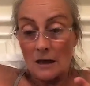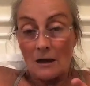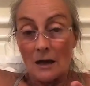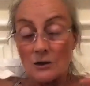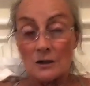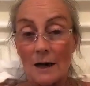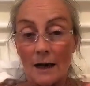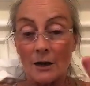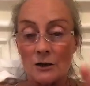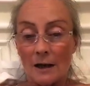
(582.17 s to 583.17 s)
I
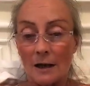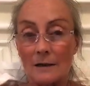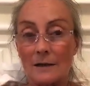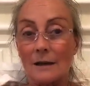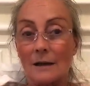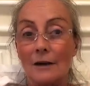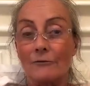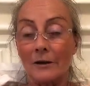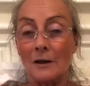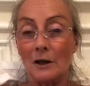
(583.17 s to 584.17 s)
actually had,
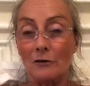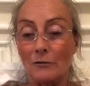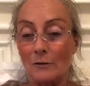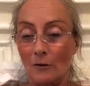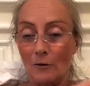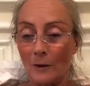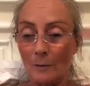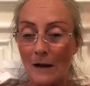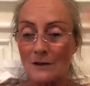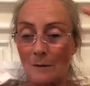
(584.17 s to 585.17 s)
funny enough,
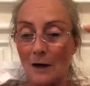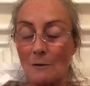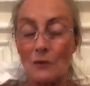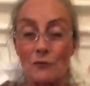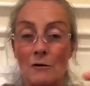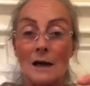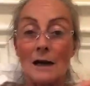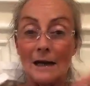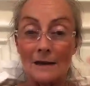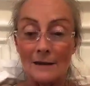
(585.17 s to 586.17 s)
as the mind went through,
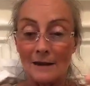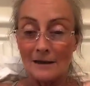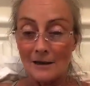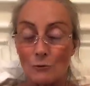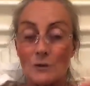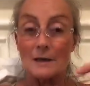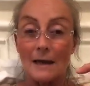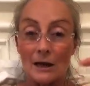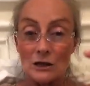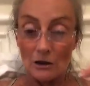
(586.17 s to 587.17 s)
in the end it was
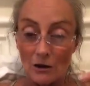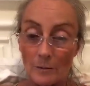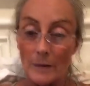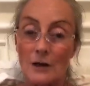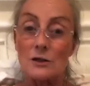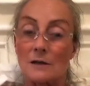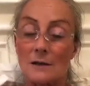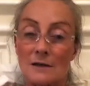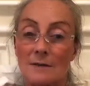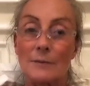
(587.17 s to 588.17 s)
actually compassion
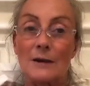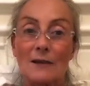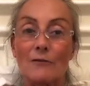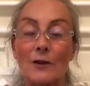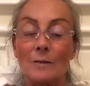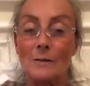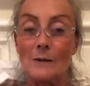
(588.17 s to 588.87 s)
and sympathy for them.